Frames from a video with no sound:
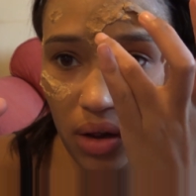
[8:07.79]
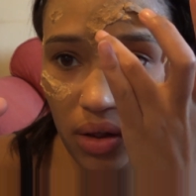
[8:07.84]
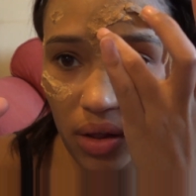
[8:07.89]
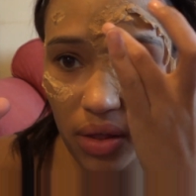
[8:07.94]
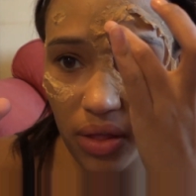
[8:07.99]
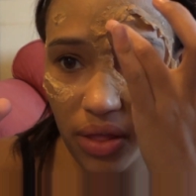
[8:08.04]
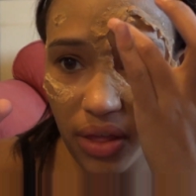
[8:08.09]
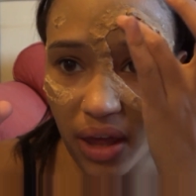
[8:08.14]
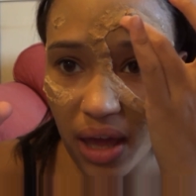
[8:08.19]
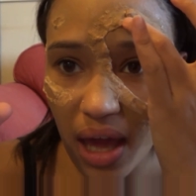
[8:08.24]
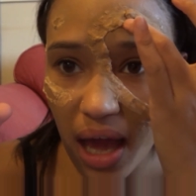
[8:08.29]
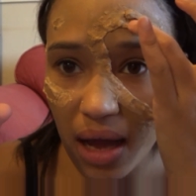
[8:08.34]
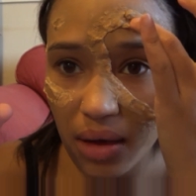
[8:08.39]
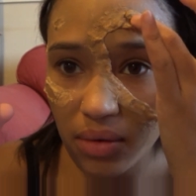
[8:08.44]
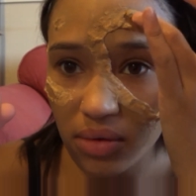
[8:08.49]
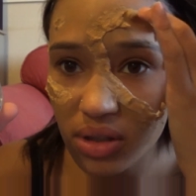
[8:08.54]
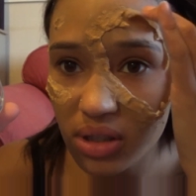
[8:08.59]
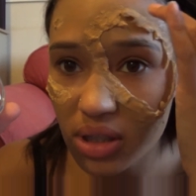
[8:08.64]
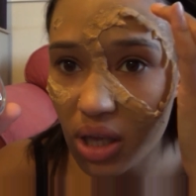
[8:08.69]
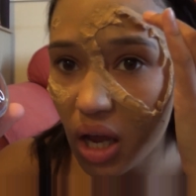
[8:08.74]
the
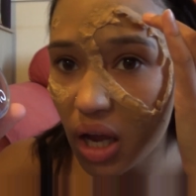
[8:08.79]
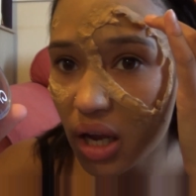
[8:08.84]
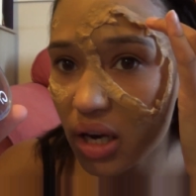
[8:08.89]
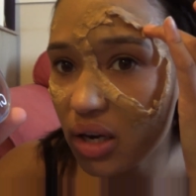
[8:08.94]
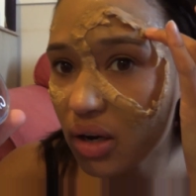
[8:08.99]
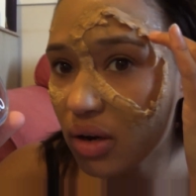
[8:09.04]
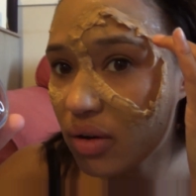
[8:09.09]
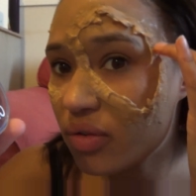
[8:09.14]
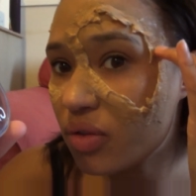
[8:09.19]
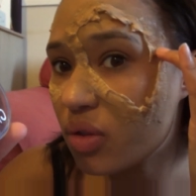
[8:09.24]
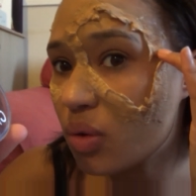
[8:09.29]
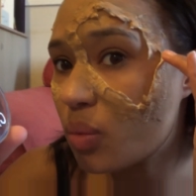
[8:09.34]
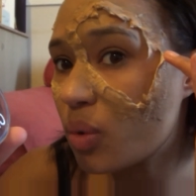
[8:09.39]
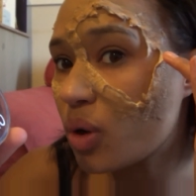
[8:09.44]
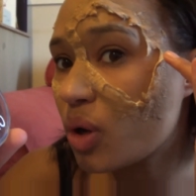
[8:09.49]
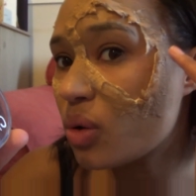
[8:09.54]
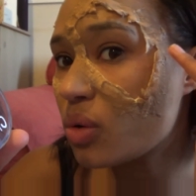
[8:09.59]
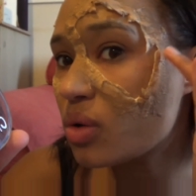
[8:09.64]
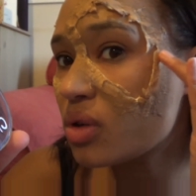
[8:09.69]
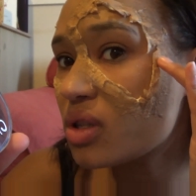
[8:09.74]
outside of the
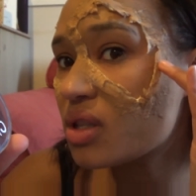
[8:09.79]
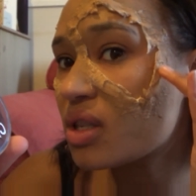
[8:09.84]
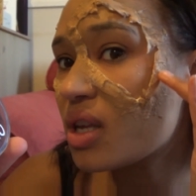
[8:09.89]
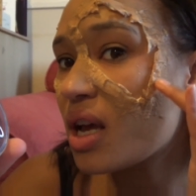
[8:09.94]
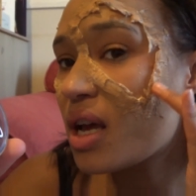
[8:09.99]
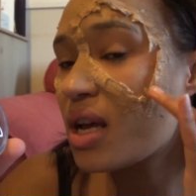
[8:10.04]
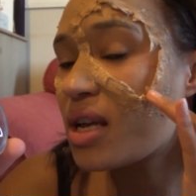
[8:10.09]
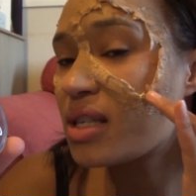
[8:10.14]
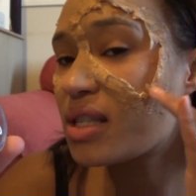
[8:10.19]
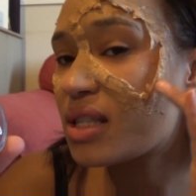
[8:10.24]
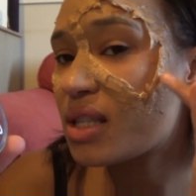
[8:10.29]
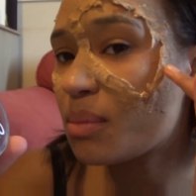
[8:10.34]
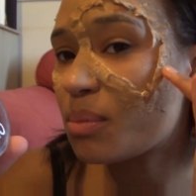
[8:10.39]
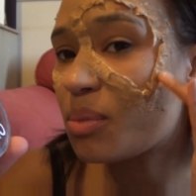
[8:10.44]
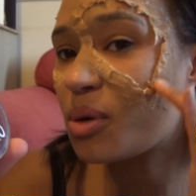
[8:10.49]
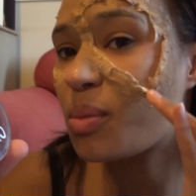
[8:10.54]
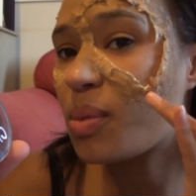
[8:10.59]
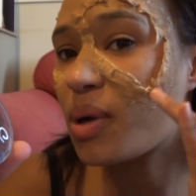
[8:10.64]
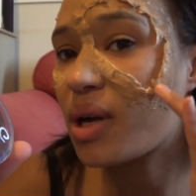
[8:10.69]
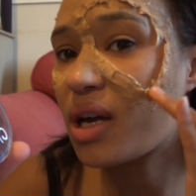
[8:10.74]
wounds,
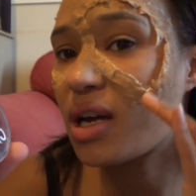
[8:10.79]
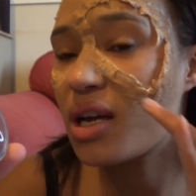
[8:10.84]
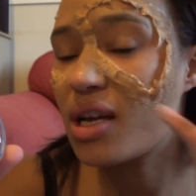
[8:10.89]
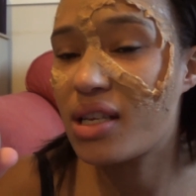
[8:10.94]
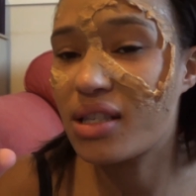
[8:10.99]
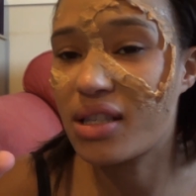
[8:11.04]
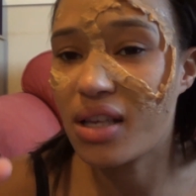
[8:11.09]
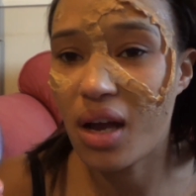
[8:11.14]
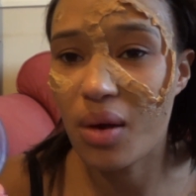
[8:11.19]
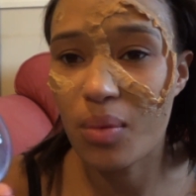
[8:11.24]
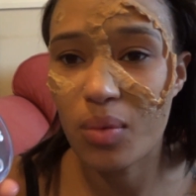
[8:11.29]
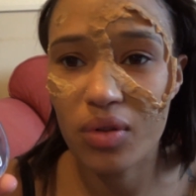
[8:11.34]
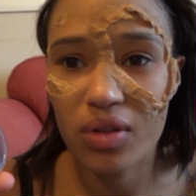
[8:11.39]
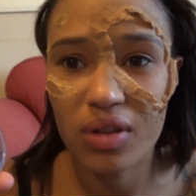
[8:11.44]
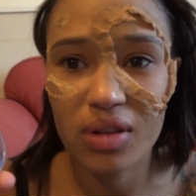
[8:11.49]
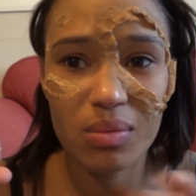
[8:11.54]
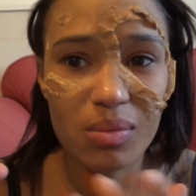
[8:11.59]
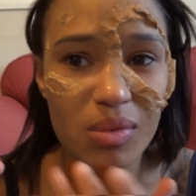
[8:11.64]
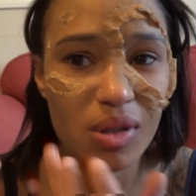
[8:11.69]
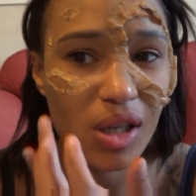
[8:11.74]
simply because I want
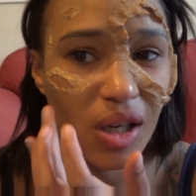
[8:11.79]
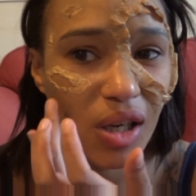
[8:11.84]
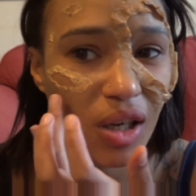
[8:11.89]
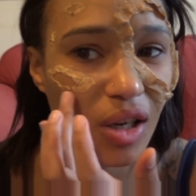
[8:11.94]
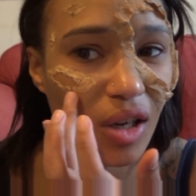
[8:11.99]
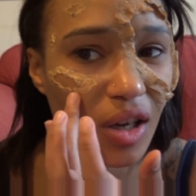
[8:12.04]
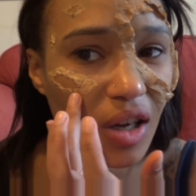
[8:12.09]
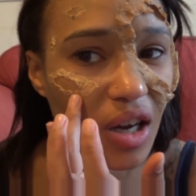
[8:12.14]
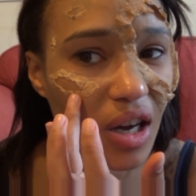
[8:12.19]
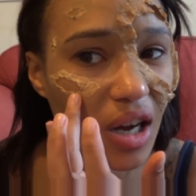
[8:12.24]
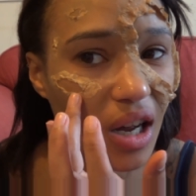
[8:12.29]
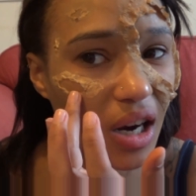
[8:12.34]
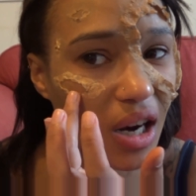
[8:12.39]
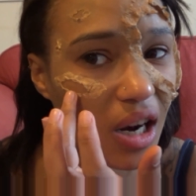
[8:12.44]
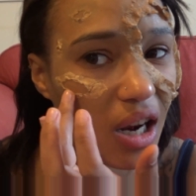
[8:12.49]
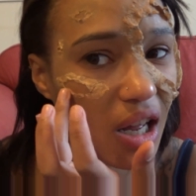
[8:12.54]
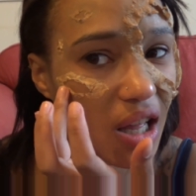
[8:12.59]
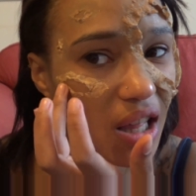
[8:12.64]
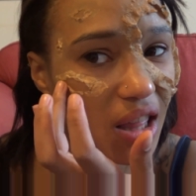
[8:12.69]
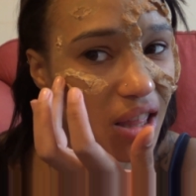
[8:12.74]
them to look
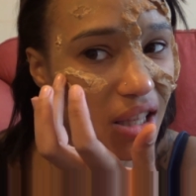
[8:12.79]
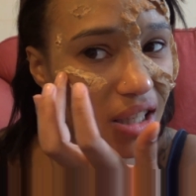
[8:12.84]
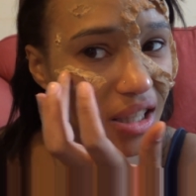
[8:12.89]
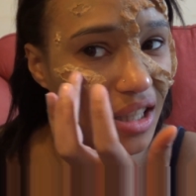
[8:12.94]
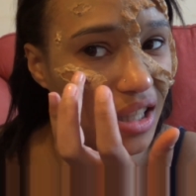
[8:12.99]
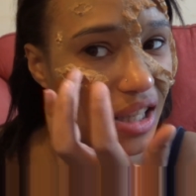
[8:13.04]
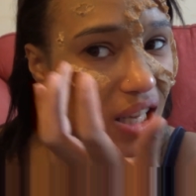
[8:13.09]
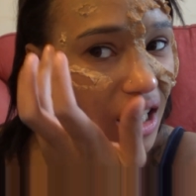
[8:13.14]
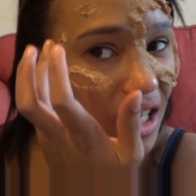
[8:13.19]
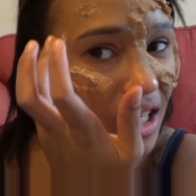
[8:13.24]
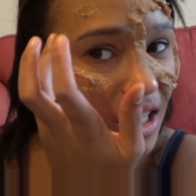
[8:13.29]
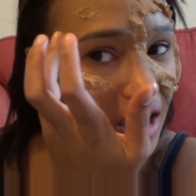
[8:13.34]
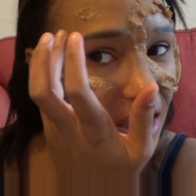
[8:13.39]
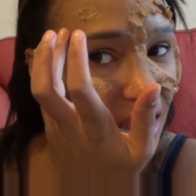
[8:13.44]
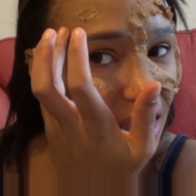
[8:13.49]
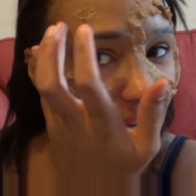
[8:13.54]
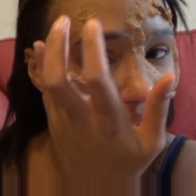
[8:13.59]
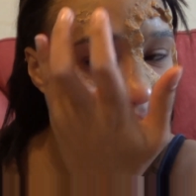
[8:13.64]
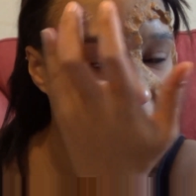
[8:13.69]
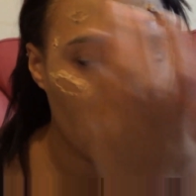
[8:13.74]
like the skin is
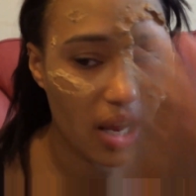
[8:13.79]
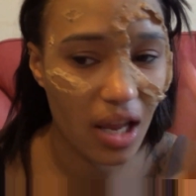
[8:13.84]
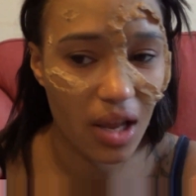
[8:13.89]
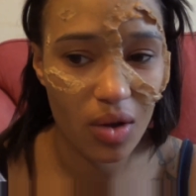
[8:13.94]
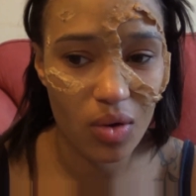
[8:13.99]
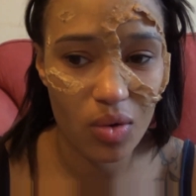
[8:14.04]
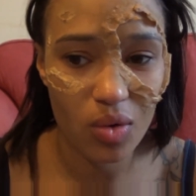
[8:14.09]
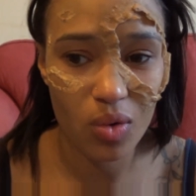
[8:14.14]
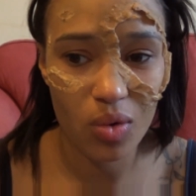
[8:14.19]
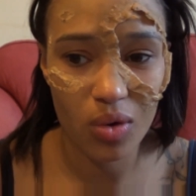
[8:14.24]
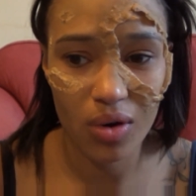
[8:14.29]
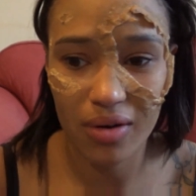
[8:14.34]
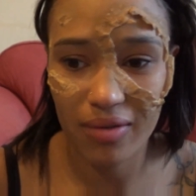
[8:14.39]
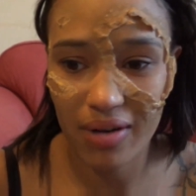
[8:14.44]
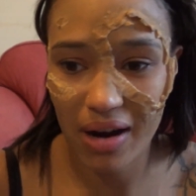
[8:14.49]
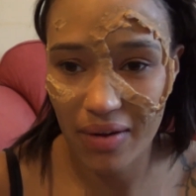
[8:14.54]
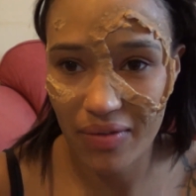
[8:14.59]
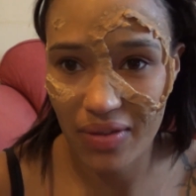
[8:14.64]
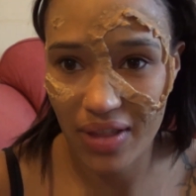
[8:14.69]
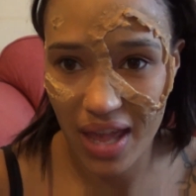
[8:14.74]
dying all
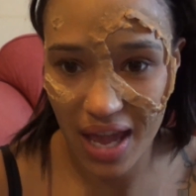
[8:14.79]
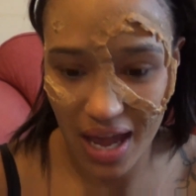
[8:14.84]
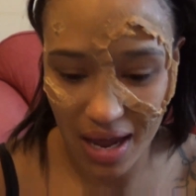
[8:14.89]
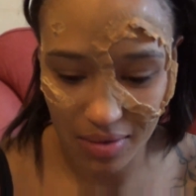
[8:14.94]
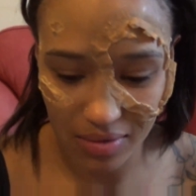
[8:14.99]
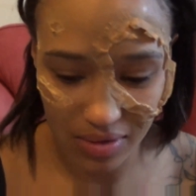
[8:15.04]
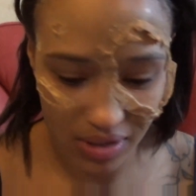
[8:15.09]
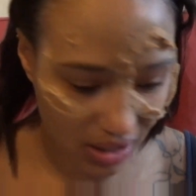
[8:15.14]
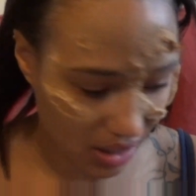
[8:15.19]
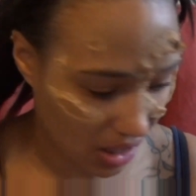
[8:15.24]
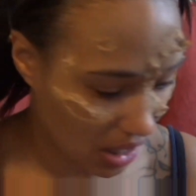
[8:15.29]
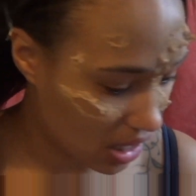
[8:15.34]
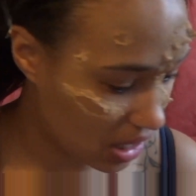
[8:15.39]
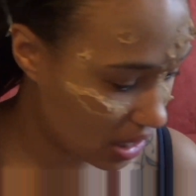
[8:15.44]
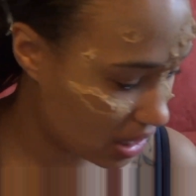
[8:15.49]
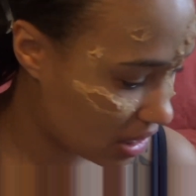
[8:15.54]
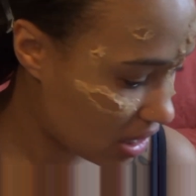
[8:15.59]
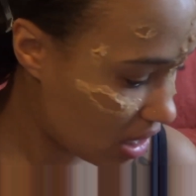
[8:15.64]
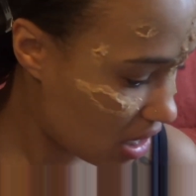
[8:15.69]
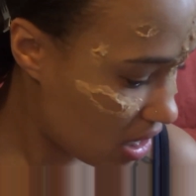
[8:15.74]
around the outside.